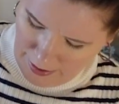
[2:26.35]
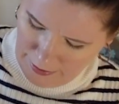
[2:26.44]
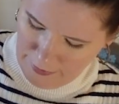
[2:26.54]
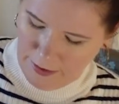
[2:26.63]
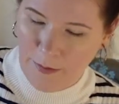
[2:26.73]
I
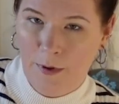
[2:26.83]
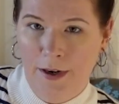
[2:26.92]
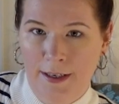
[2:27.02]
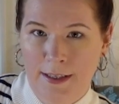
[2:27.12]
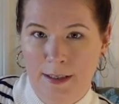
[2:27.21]
really
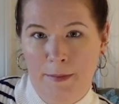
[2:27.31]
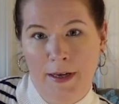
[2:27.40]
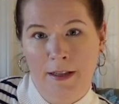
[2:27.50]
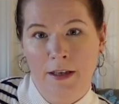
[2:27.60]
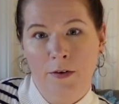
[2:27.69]
wanted some
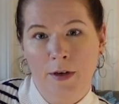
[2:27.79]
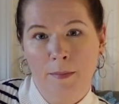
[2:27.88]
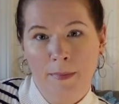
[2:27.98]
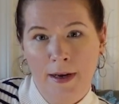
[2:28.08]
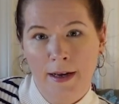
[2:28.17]
yellow
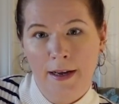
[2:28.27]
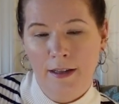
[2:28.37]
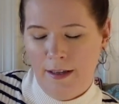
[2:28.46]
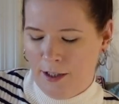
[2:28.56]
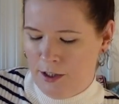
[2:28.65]
in my
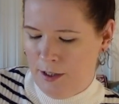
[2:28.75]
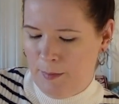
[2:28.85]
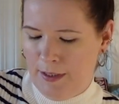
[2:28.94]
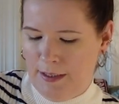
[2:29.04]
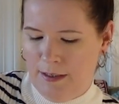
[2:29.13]
collection,
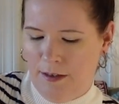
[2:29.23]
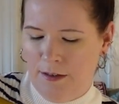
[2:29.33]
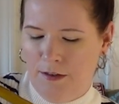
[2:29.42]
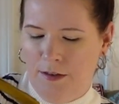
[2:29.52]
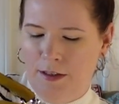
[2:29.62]
but this is
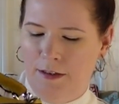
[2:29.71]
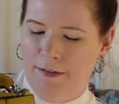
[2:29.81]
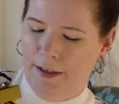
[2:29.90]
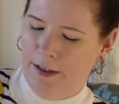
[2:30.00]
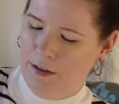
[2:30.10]
also still a
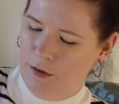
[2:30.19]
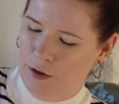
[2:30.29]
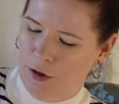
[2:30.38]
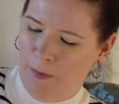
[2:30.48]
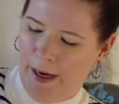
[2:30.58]
very
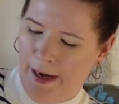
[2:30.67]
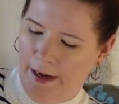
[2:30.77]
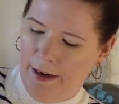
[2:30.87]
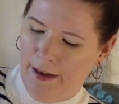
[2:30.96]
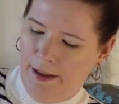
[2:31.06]
neutral
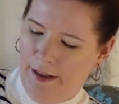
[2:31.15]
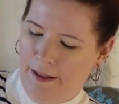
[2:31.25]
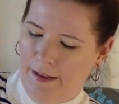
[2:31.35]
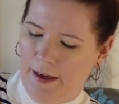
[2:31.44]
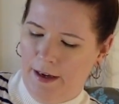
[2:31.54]
bag
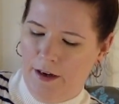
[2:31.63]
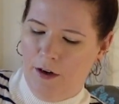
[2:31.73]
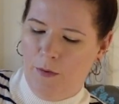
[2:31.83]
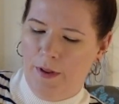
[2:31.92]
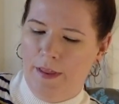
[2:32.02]
that can
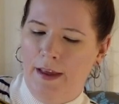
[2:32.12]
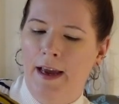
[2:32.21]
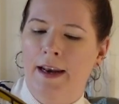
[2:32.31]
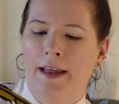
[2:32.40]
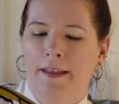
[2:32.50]
go with
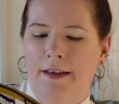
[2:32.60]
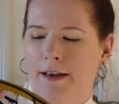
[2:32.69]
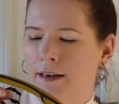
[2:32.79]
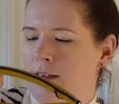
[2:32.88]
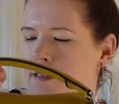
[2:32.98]

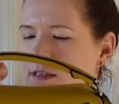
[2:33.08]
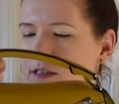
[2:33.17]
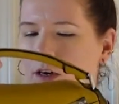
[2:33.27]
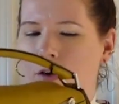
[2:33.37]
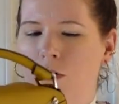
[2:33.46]
anything.
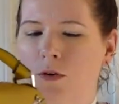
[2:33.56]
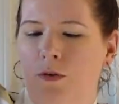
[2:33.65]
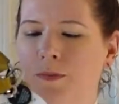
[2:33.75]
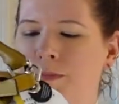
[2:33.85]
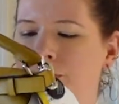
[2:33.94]

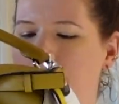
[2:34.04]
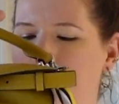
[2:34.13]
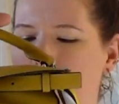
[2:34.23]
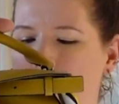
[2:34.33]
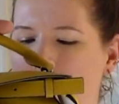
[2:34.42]
So
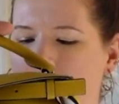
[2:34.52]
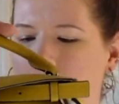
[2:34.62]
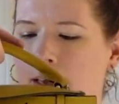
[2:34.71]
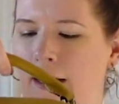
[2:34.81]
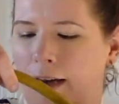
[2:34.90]

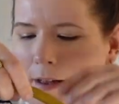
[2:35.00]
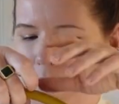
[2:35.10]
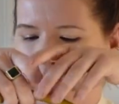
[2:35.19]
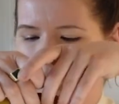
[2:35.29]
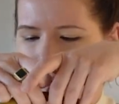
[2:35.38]
yeah,
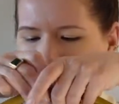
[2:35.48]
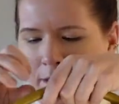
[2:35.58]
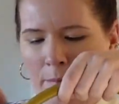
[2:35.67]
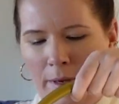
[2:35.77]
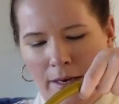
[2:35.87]
I got it
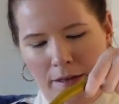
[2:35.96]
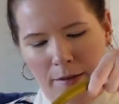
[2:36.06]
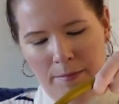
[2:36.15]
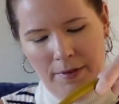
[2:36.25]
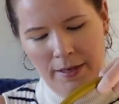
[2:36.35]
in the
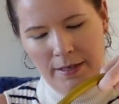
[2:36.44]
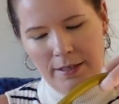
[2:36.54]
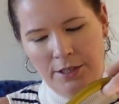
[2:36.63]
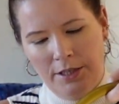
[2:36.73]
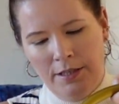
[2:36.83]
medium. The
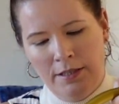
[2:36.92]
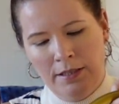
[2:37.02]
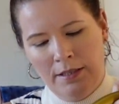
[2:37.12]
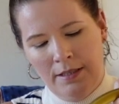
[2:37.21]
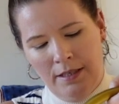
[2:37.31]

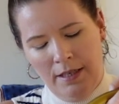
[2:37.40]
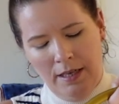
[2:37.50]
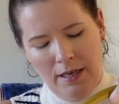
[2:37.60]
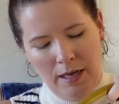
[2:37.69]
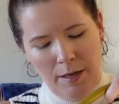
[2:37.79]
condition,
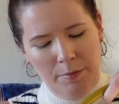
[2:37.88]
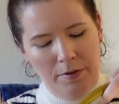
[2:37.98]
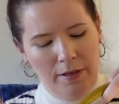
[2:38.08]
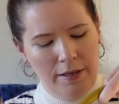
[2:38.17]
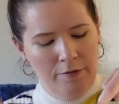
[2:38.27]
I
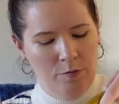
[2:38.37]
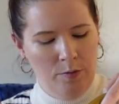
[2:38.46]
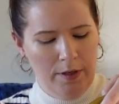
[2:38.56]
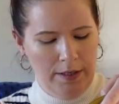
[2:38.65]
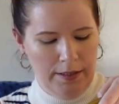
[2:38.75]
believe,
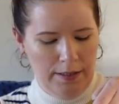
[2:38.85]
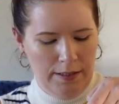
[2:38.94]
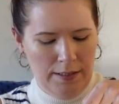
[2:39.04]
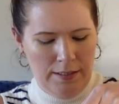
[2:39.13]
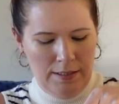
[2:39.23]

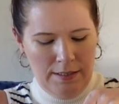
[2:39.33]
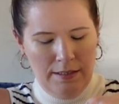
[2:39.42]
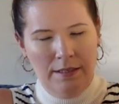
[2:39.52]
was